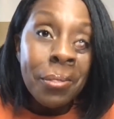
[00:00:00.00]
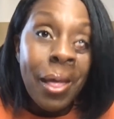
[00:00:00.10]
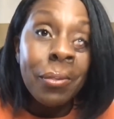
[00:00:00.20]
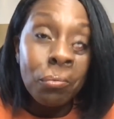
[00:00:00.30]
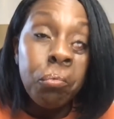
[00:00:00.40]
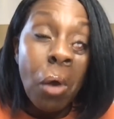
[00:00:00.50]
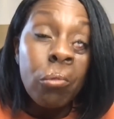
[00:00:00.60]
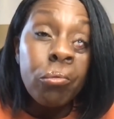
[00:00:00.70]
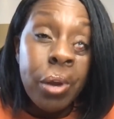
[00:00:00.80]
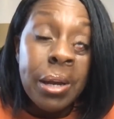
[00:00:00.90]
That's a
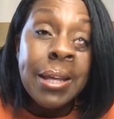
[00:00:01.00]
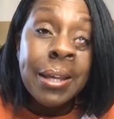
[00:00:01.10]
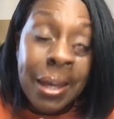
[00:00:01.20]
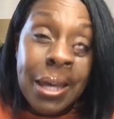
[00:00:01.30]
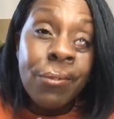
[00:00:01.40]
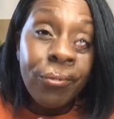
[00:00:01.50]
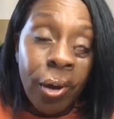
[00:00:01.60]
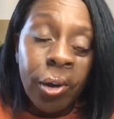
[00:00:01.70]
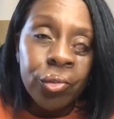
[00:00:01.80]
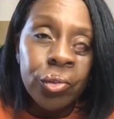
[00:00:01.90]
really key
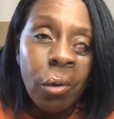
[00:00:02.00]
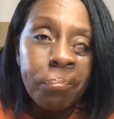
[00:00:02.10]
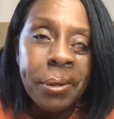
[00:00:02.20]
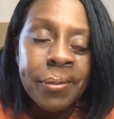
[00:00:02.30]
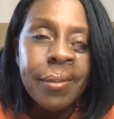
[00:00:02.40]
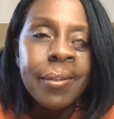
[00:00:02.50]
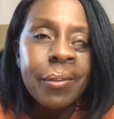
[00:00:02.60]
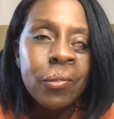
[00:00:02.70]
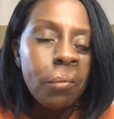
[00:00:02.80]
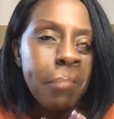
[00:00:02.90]
function of business,
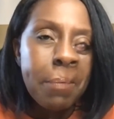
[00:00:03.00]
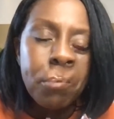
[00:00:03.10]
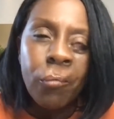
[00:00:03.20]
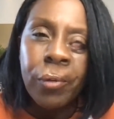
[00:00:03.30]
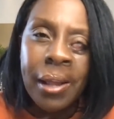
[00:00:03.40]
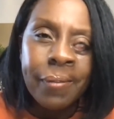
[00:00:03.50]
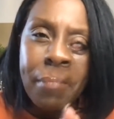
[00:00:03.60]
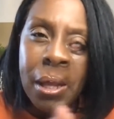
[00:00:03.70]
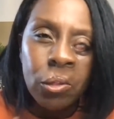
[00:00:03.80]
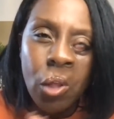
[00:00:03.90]
is to make profit. Let's
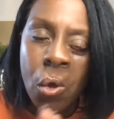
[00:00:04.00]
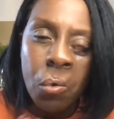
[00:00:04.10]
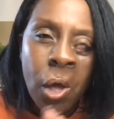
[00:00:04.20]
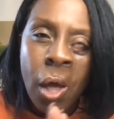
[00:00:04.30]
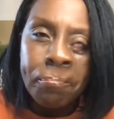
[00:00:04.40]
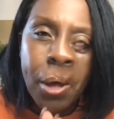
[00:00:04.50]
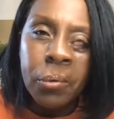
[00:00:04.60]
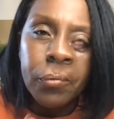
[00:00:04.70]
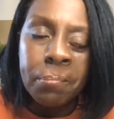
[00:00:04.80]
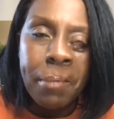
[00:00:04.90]
make no
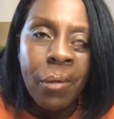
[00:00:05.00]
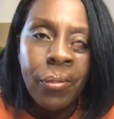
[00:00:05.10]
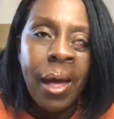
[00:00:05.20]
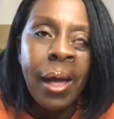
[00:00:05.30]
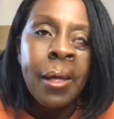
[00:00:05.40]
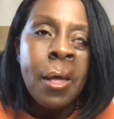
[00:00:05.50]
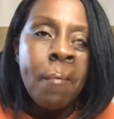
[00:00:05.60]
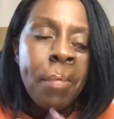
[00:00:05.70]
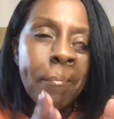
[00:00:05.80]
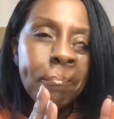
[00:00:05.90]
bones about that,
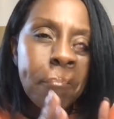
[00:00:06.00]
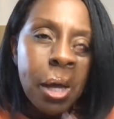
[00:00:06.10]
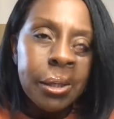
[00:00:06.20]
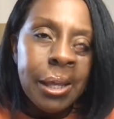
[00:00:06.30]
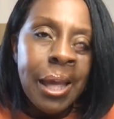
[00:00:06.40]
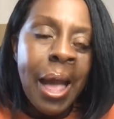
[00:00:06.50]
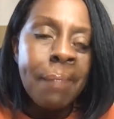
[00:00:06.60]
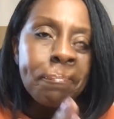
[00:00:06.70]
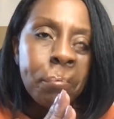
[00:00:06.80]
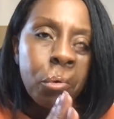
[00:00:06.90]
that money
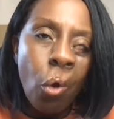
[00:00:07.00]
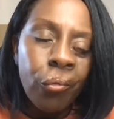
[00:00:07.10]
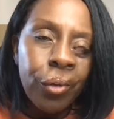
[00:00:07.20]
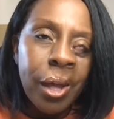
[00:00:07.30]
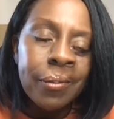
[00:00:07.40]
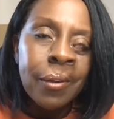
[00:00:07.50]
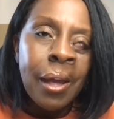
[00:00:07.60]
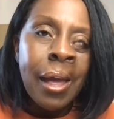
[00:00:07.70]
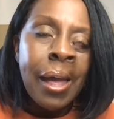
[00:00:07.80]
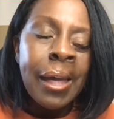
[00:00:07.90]
and profit
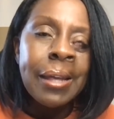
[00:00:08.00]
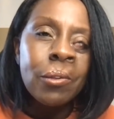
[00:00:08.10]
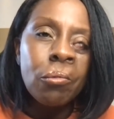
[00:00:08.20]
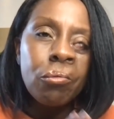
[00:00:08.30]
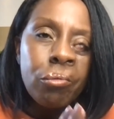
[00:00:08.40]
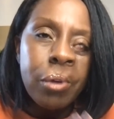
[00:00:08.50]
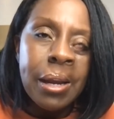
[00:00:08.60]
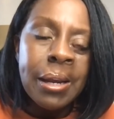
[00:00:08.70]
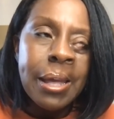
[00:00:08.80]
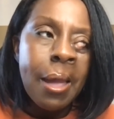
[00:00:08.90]
is a
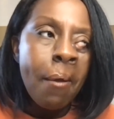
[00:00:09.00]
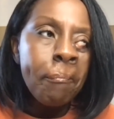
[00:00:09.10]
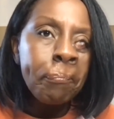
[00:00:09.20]
really